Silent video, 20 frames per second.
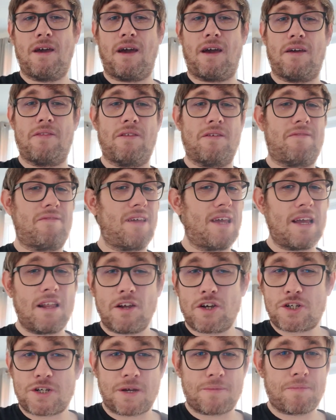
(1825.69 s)
And the
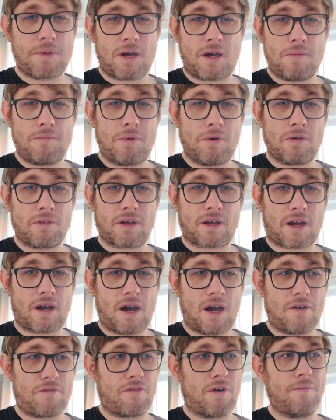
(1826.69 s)
dealership that I bought the
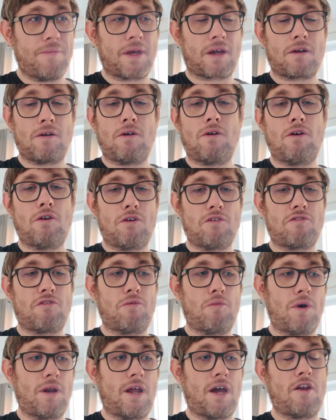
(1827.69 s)
car from, they're called
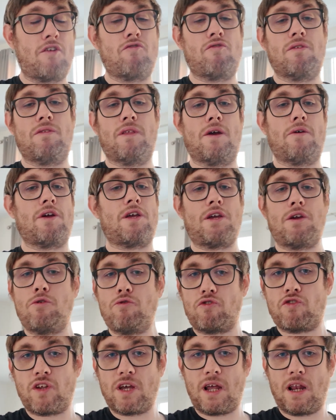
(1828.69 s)
Auto 100. They're a
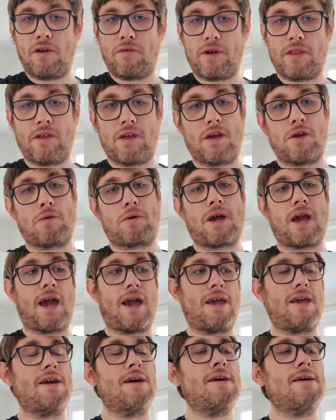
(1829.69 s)
huge dealer in the
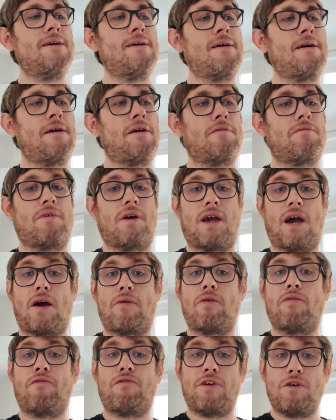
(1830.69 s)
UK. They
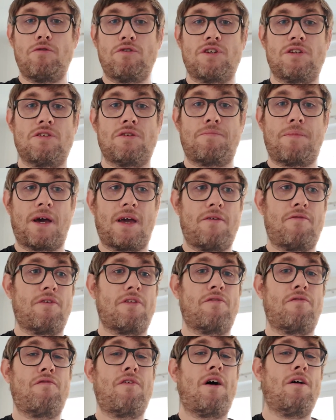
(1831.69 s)
are refusing to pay
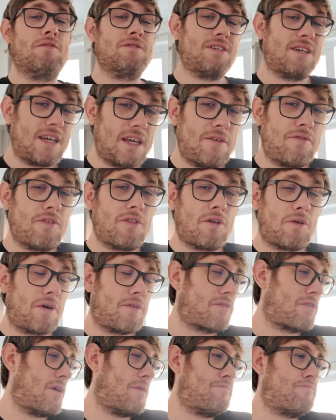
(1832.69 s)
for the fault, even though
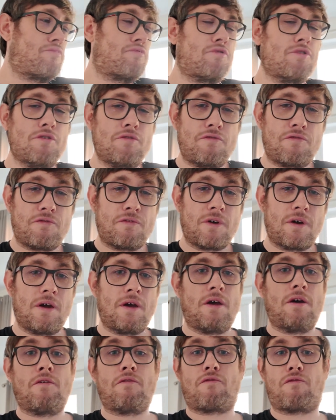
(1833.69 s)
I've got proof
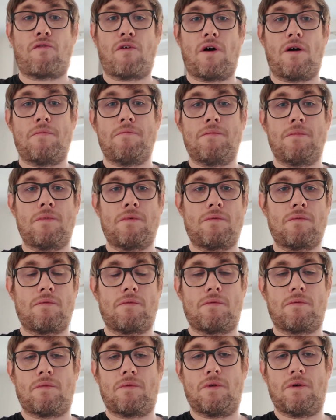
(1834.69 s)
from
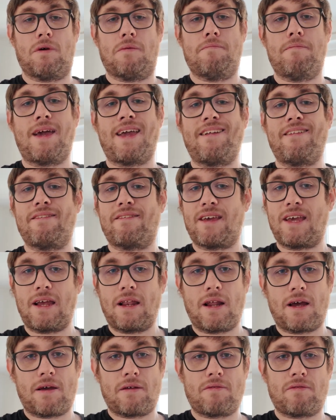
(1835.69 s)
the main
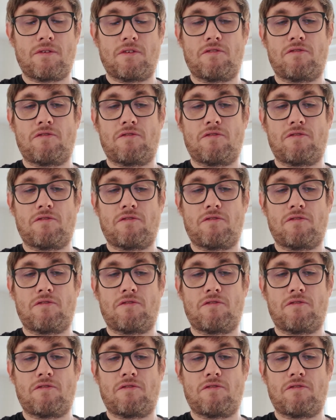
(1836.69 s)
dealer.